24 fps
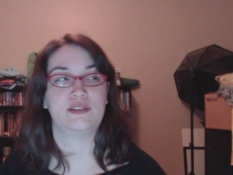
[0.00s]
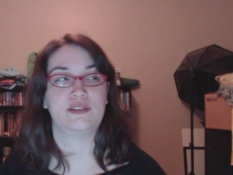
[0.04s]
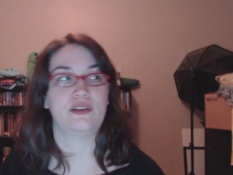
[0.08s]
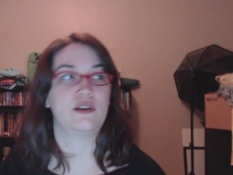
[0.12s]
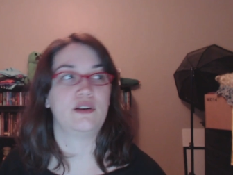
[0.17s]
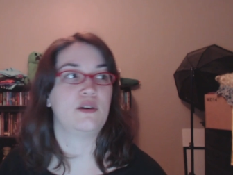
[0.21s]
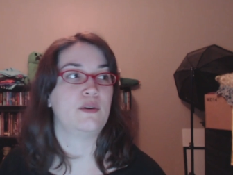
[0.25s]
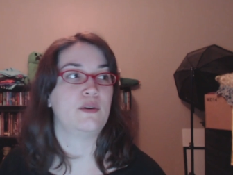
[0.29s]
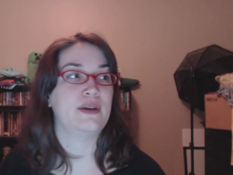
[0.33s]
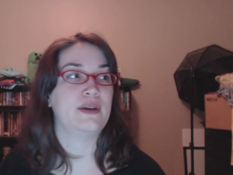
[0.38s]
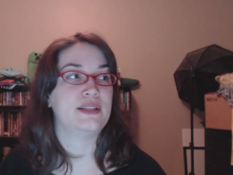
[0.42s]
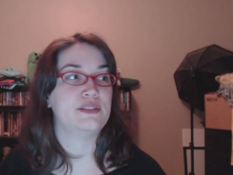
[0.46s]

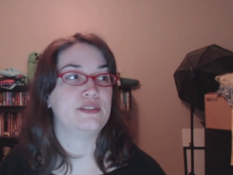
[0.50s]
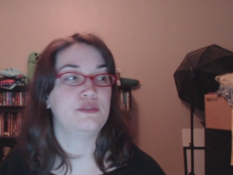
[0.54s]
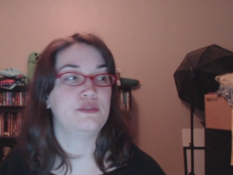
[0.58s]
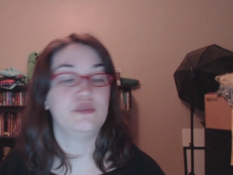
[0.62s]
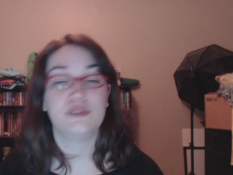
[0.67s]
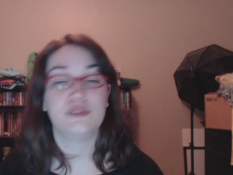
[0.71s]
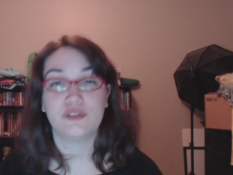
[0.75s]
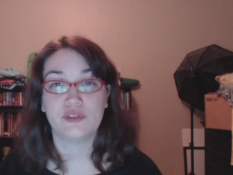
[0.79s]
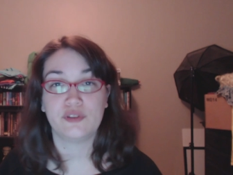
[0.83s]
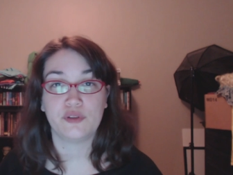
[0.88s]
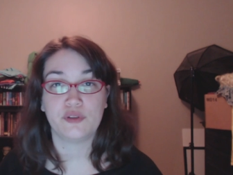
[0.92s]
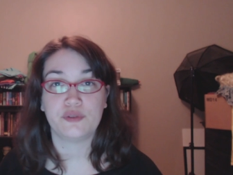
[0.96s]
So as
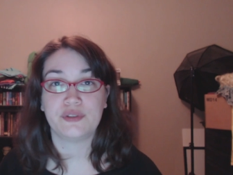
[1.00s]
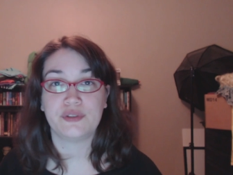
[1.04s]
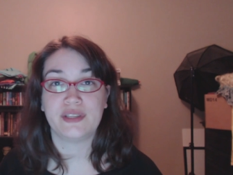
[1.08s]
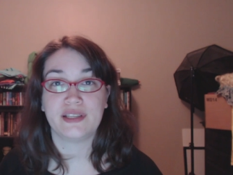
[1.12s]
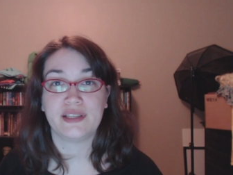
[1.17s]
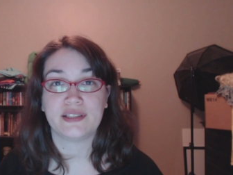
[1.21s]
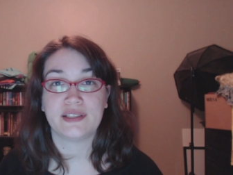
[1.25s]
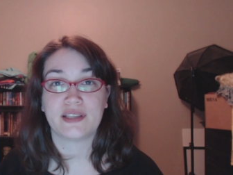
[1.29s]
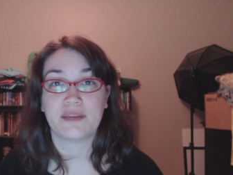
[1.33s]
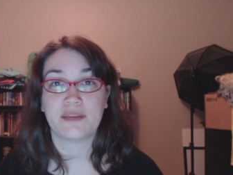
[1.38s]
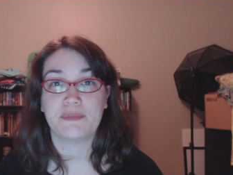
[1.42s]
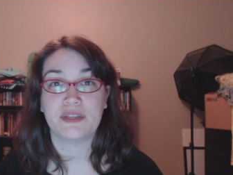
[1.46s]
soon as those
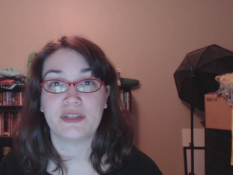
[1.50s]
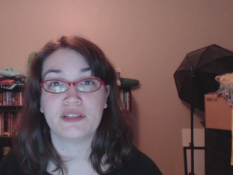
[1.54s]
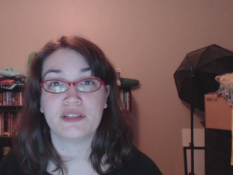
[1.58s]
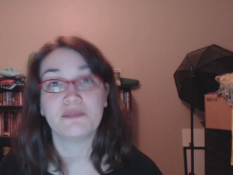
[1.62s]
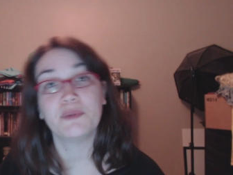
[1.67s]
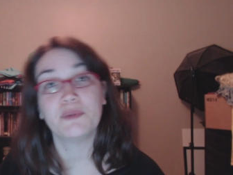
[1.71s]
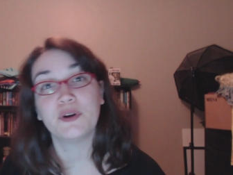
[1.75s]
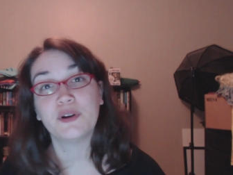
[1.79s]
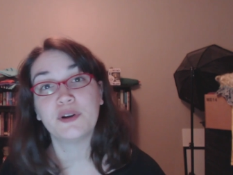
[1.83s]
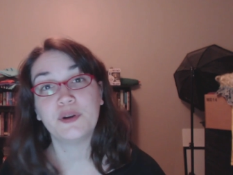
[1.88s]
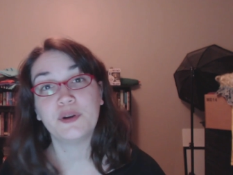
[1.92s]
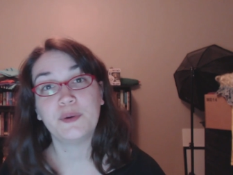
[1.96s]
things come in
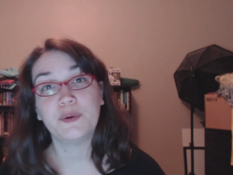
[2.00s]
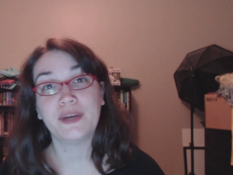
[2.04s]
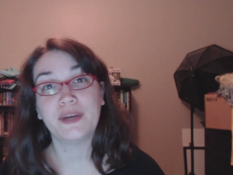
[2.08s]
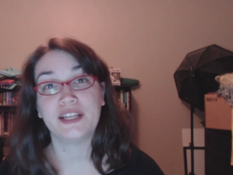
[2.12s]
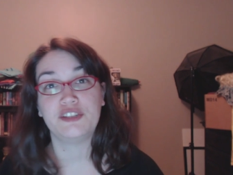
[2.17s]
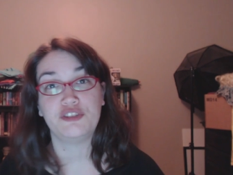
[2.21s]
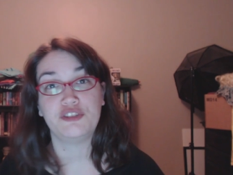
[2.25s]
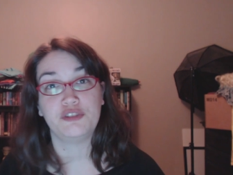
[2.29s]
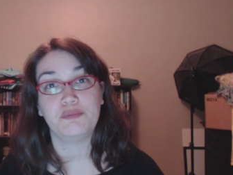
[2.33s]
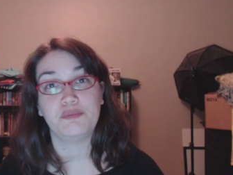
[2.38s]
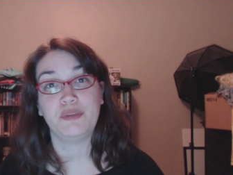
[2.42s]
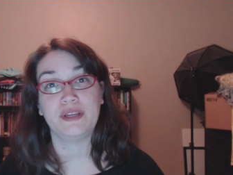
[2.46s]
tomorrow,
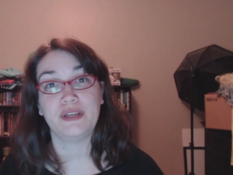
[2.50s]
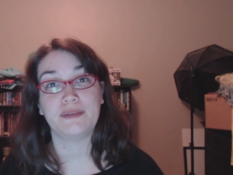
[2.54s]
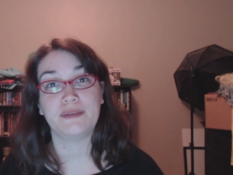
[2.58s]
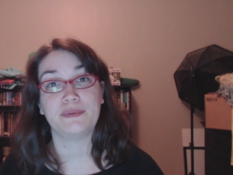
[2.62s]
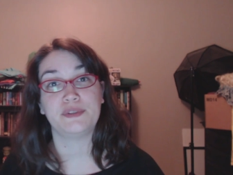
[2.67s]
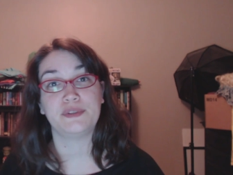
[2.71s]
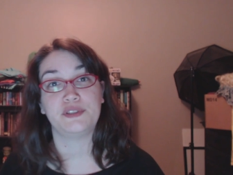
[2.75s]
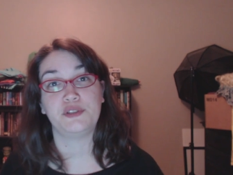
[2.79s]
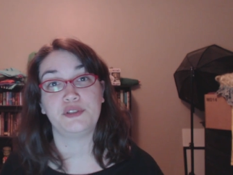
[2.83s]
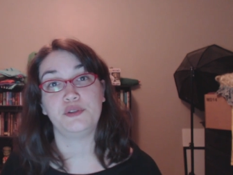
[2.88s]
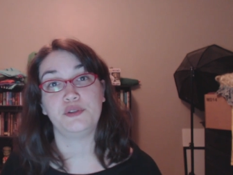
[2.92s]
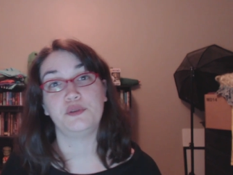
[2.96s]
I should be
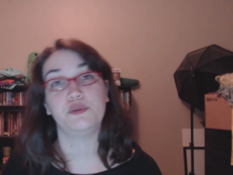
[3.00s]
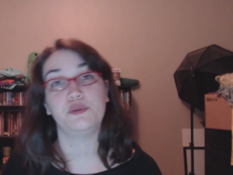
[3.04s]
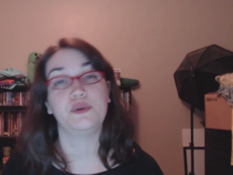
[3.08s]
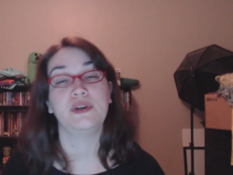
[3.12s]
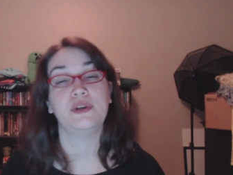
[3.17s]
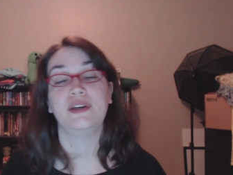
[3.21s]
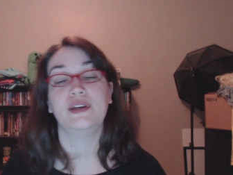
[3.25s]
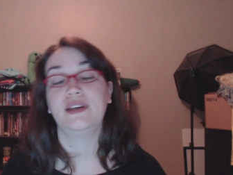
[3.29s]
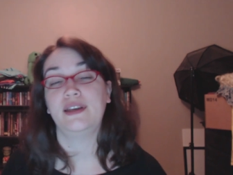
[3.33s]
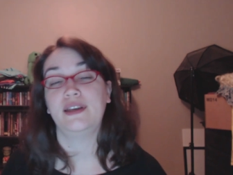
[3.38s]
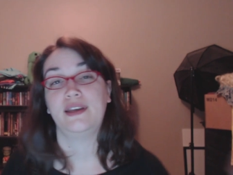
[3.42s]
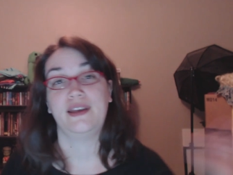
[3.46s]
able to
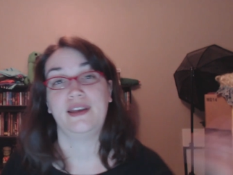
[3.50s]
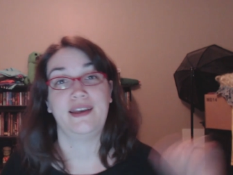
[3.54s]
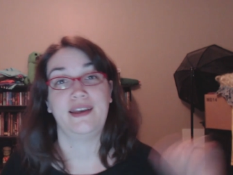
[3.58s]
